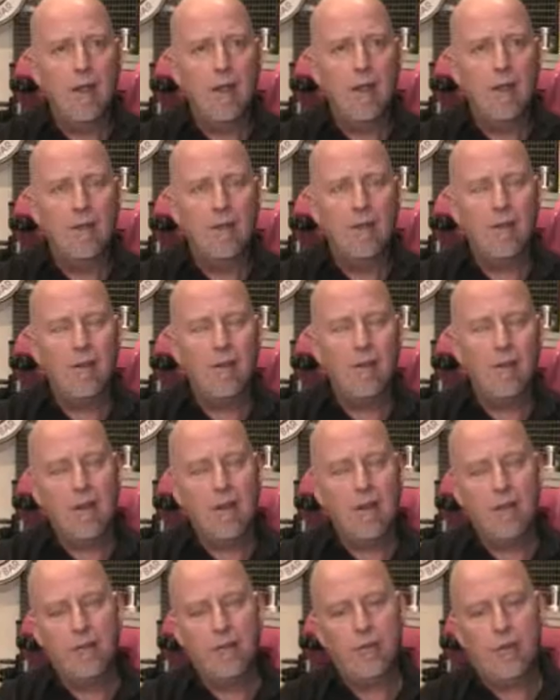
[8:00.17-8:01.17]
It
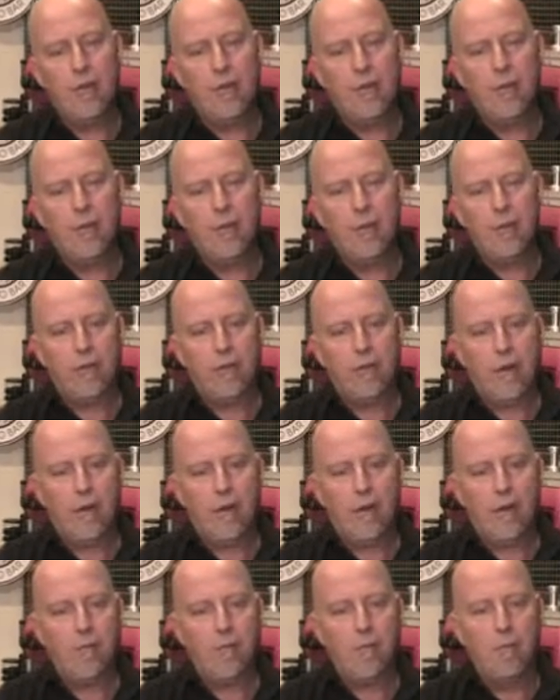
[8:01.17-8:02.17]
is a little bit
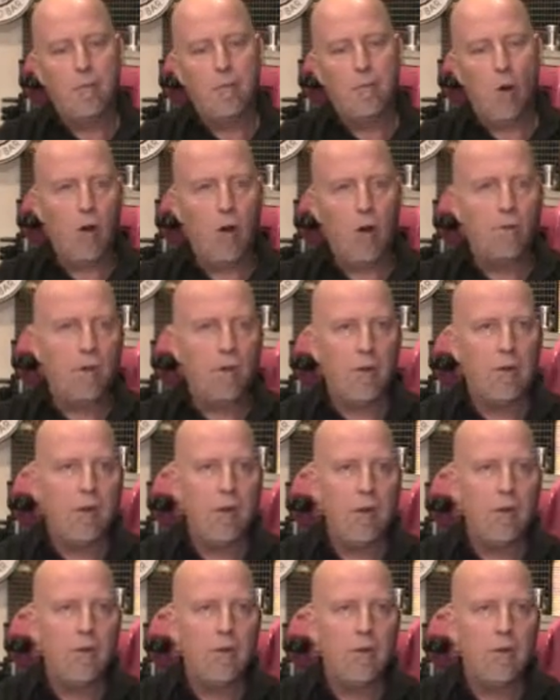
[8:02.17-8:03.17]
more
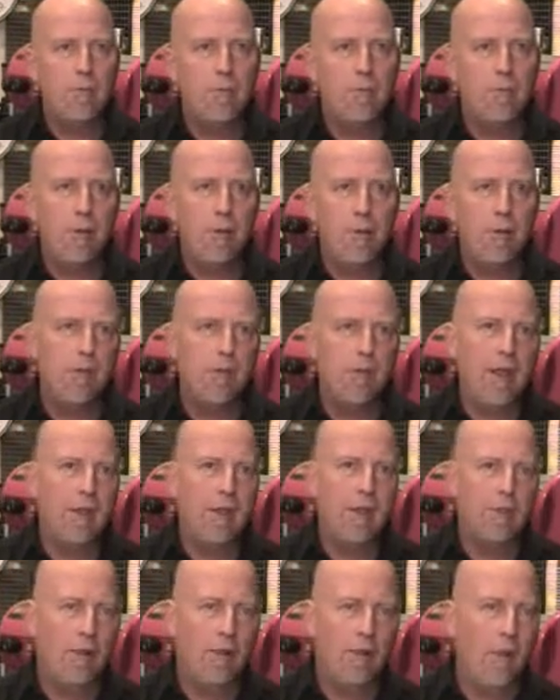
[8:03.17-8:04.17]
complicated than that. Milk
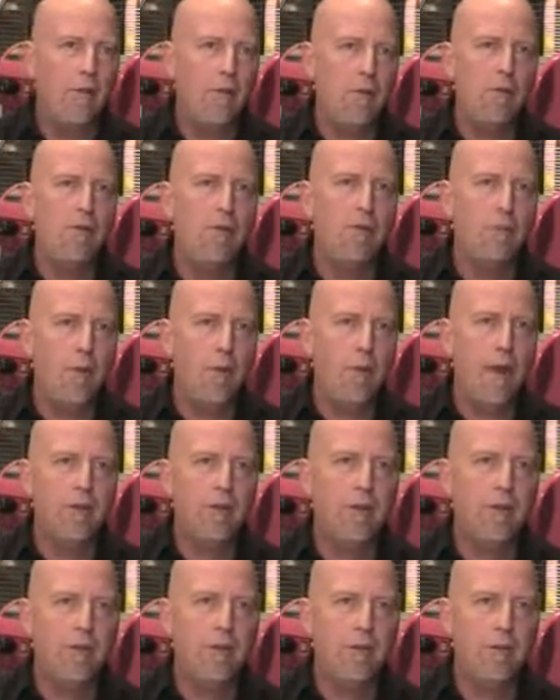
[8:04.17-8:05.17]
takes a lot of
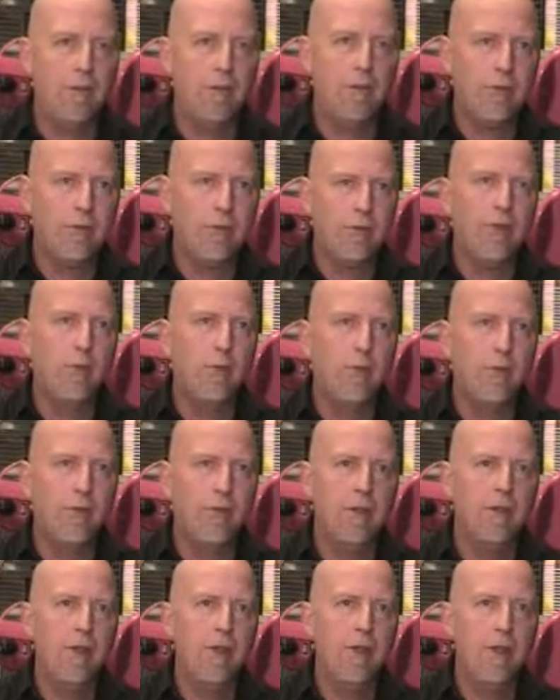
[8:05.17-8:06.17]
practice, so stick with
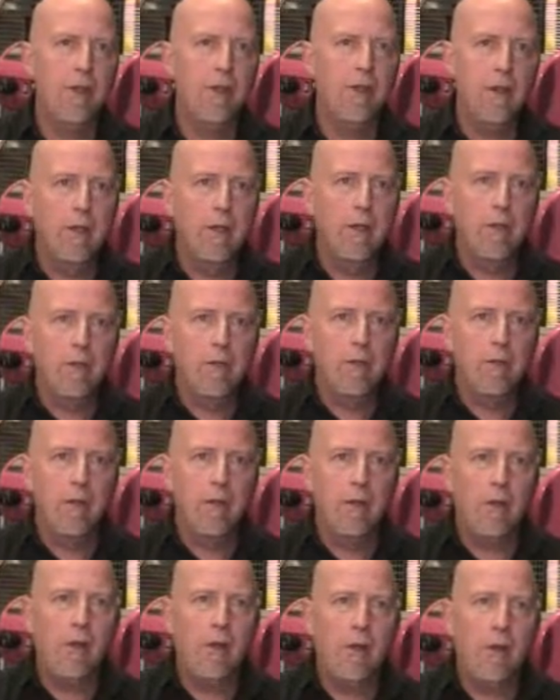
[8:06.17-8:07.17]
it.
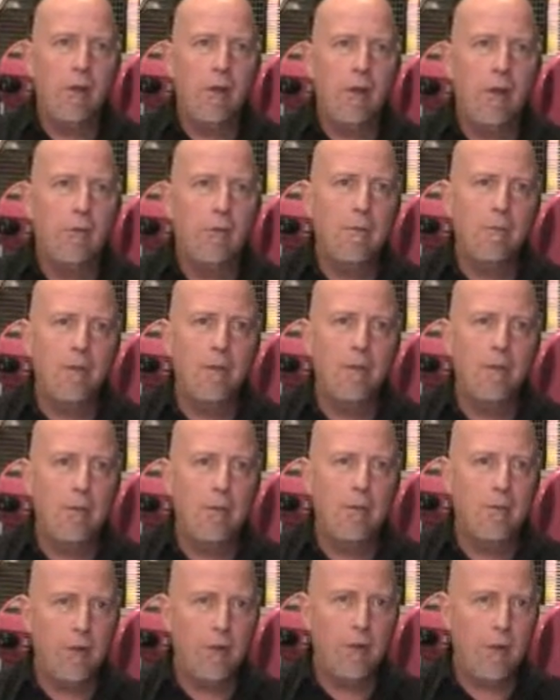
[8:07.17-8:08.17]
So, but if
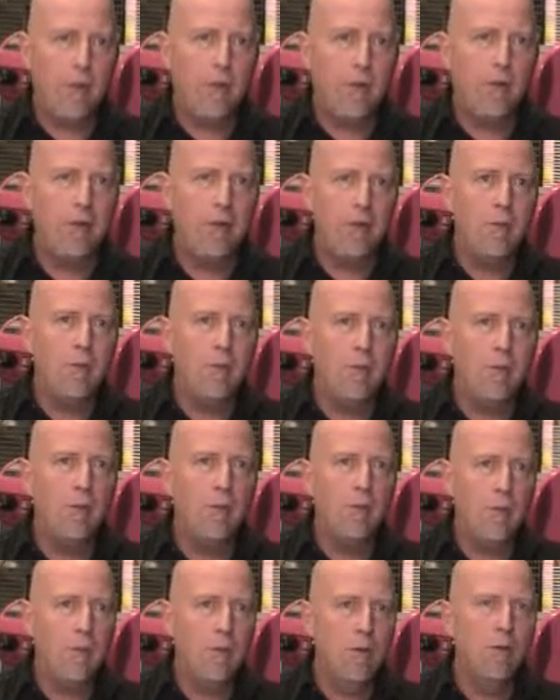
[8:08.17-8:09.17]
you follow the tips,
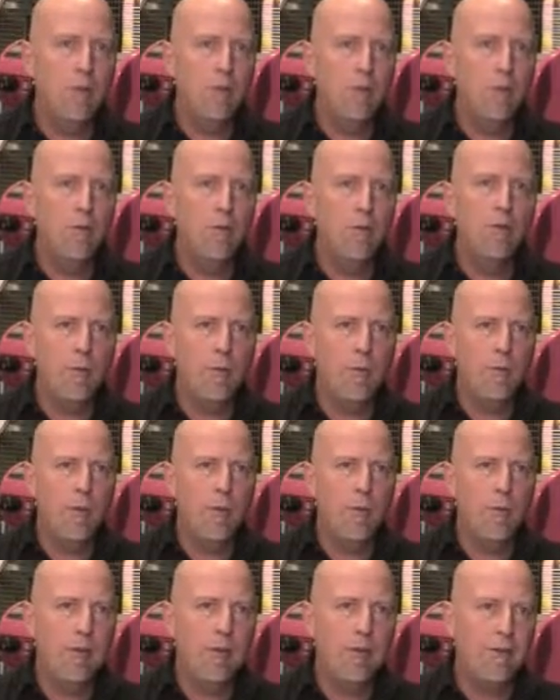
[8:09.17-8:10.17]
you will reap the
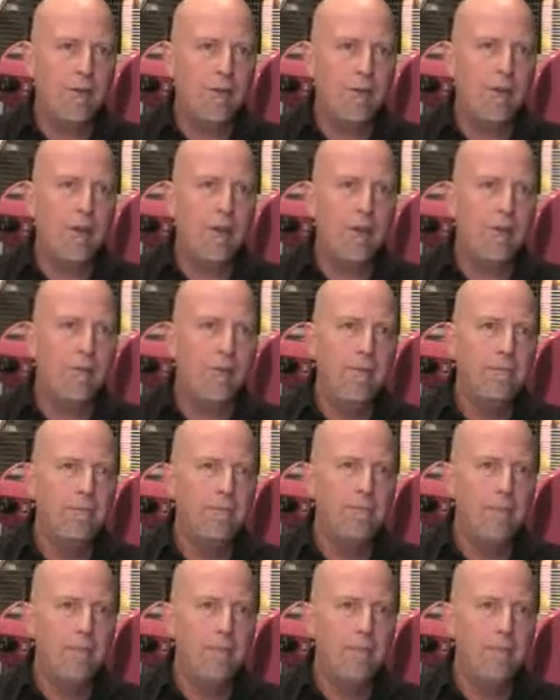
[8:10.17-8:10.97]
rewards, as I said.